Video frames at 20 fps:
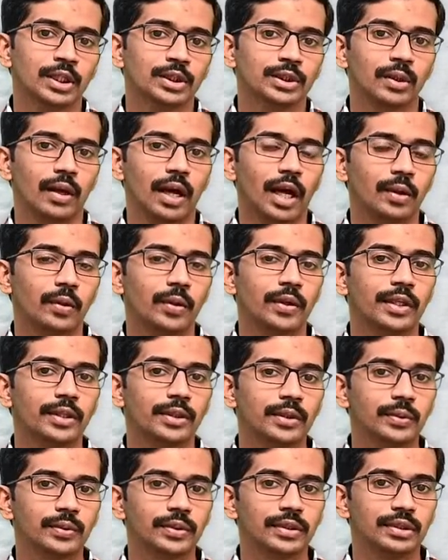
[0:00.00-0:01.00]
So, according
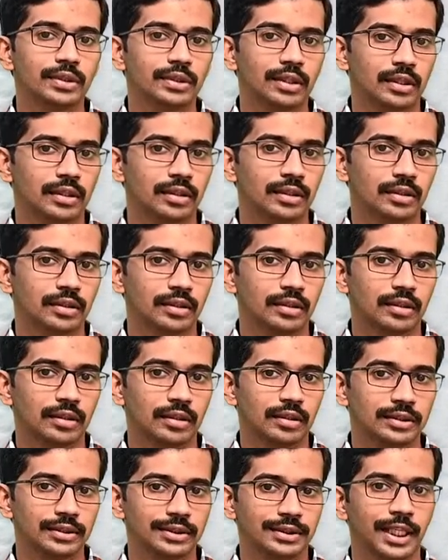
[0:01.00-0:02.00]
to the
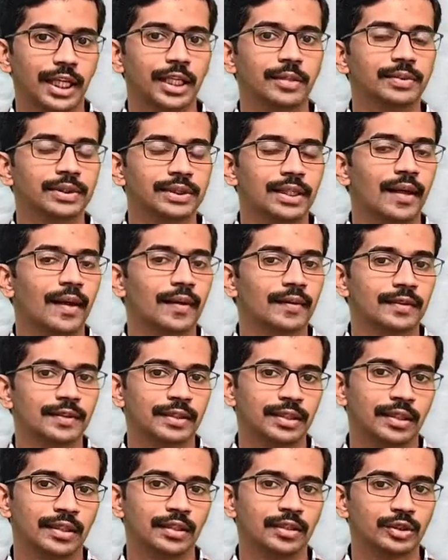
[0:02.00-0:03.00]
uh, James Lange
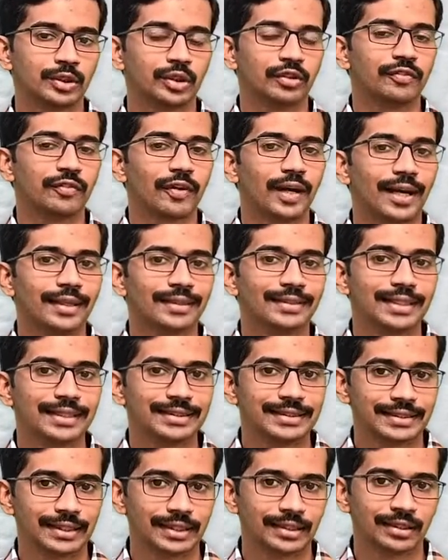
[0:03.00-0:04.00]
theory, so what they
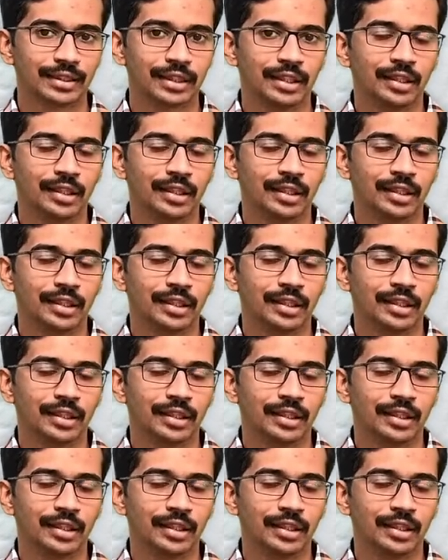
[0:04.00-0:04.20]
say?